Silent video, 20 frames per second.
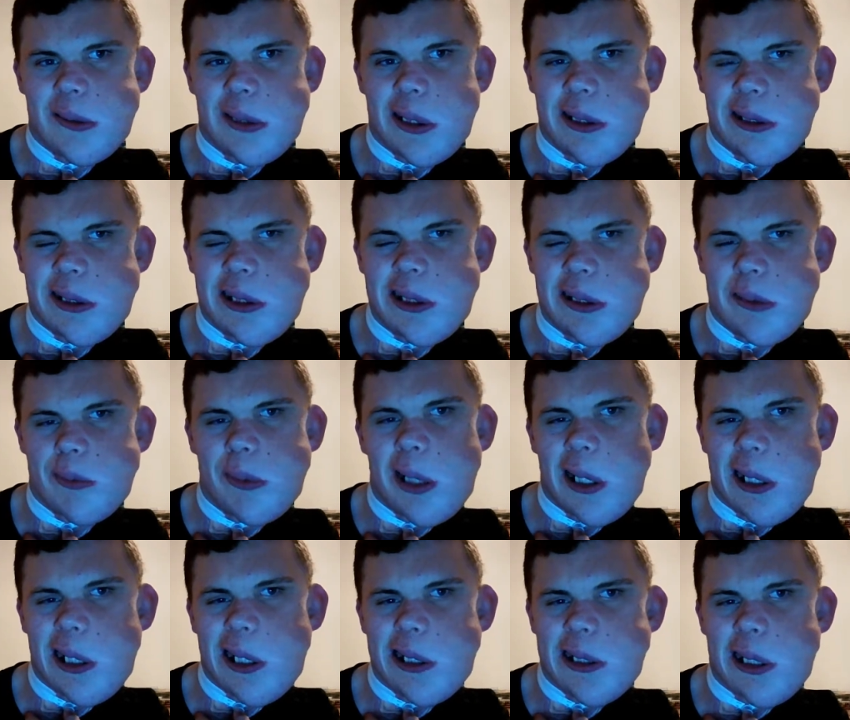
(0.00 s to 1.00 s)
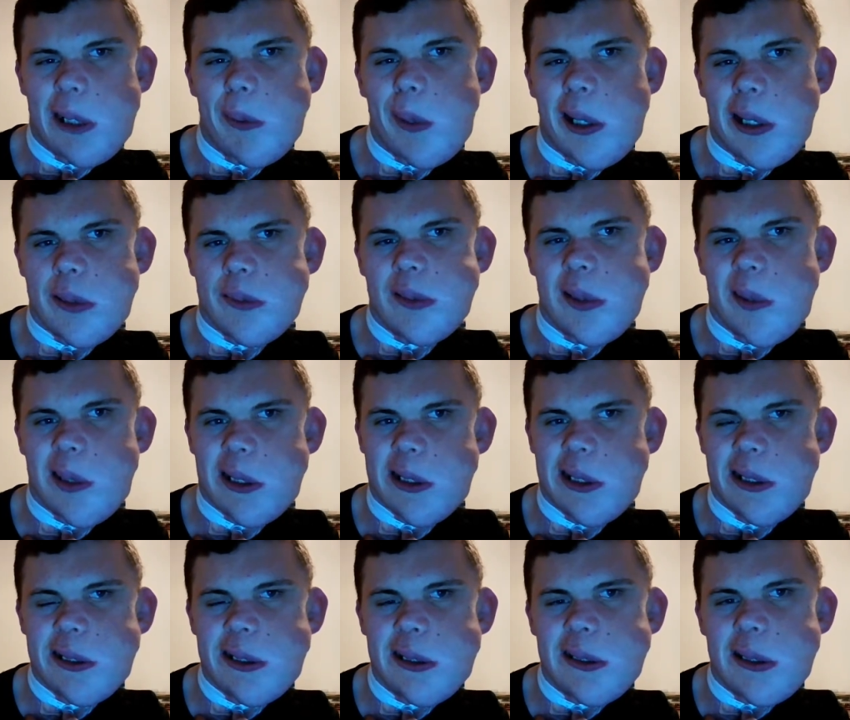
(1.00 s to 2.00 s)
come on, really,
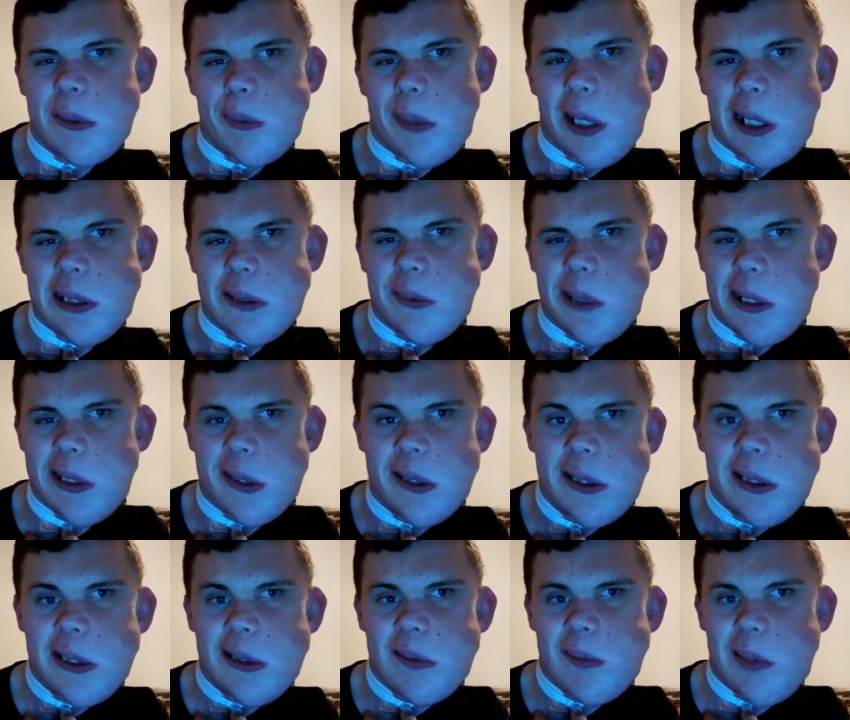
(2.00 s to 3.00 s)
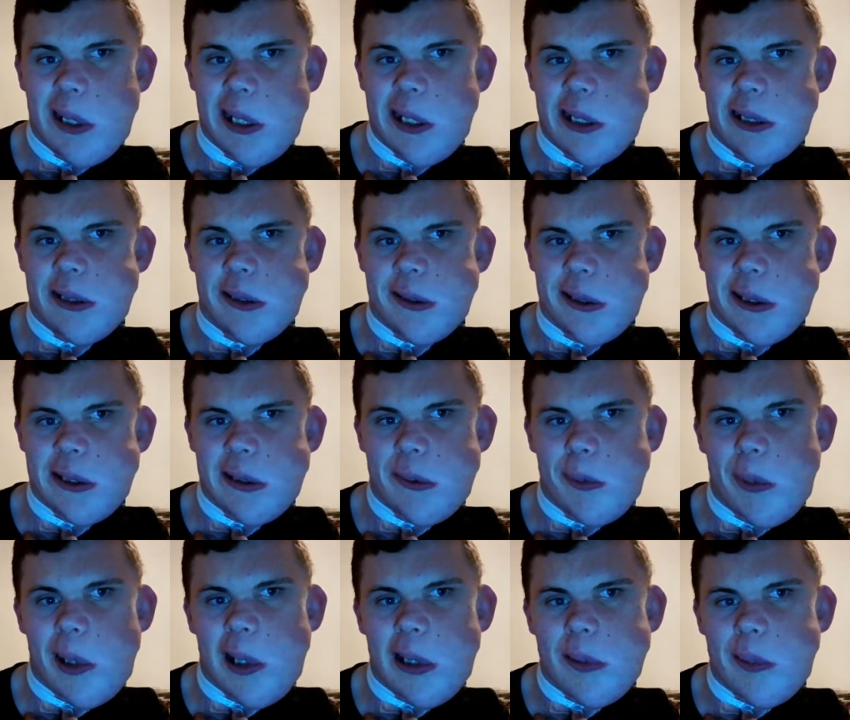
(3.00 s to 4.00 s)
if you're a Spider-Man fan or just a
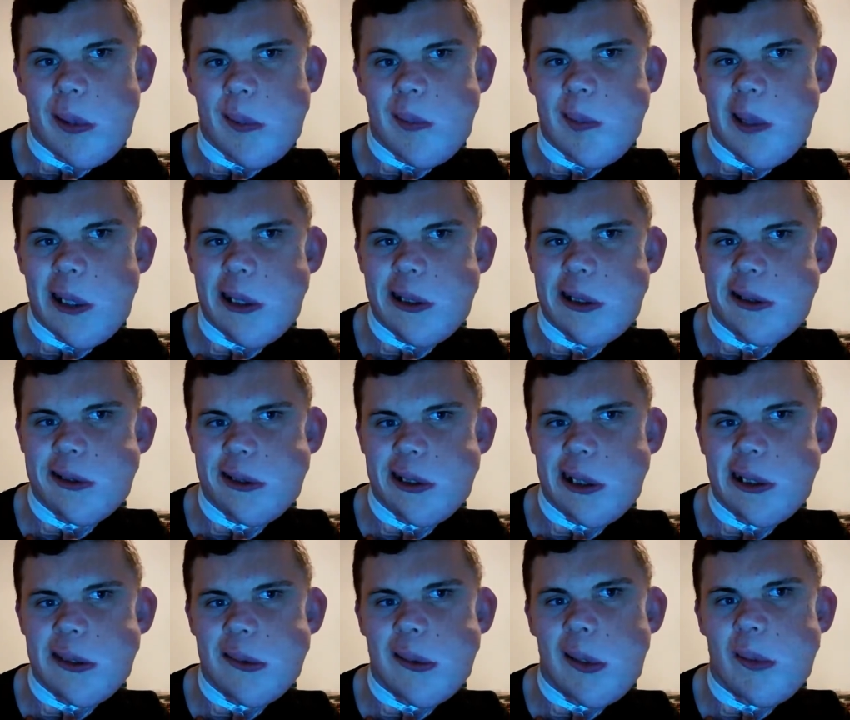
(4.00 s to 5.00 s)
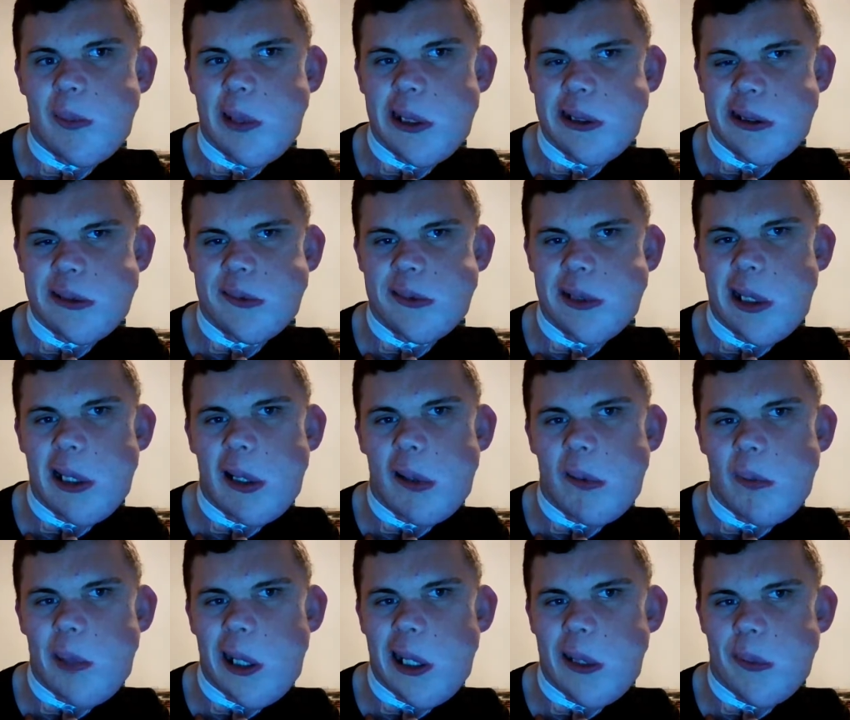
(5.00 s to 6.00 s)
Marvel fan in general, then you
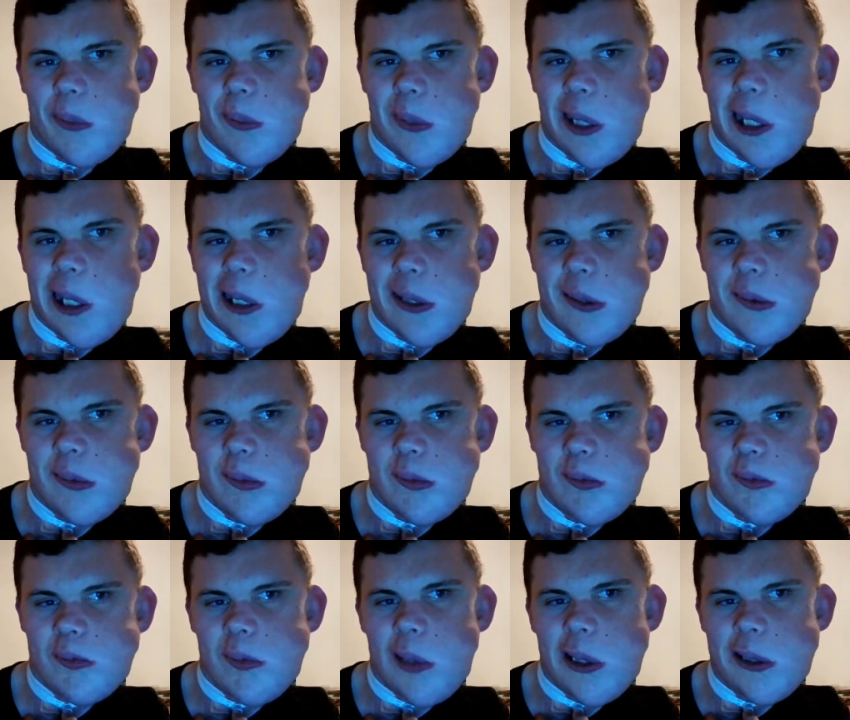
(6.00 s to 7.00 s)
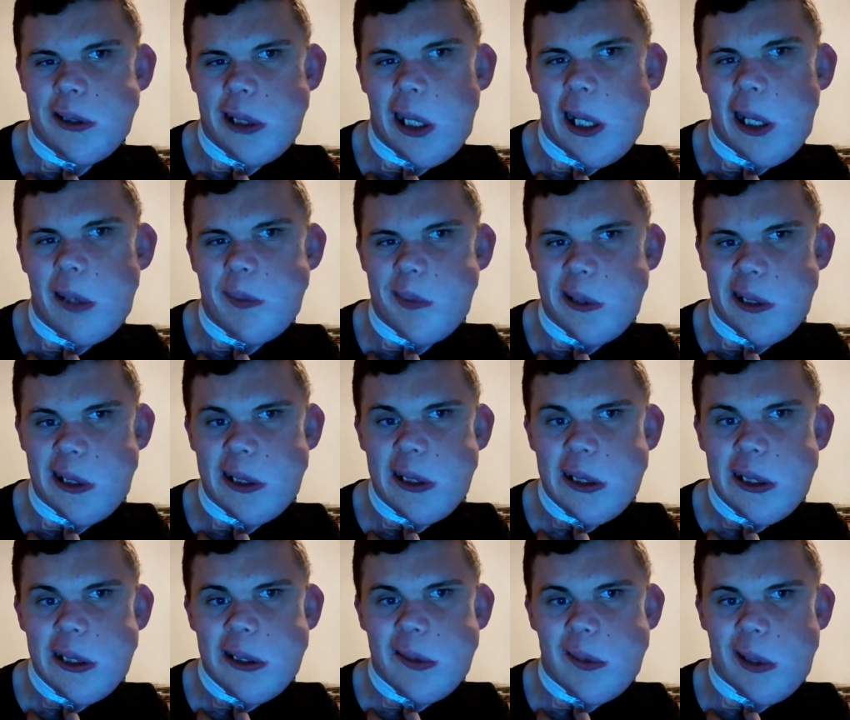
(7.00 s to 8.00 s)
know that that was obvious
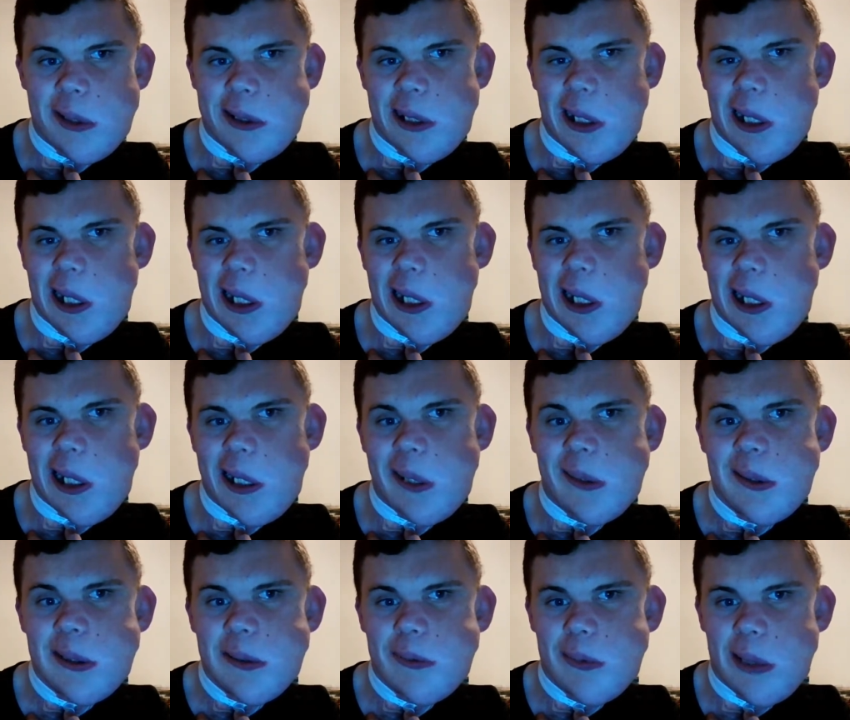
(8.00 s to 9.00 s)
was gonna happen.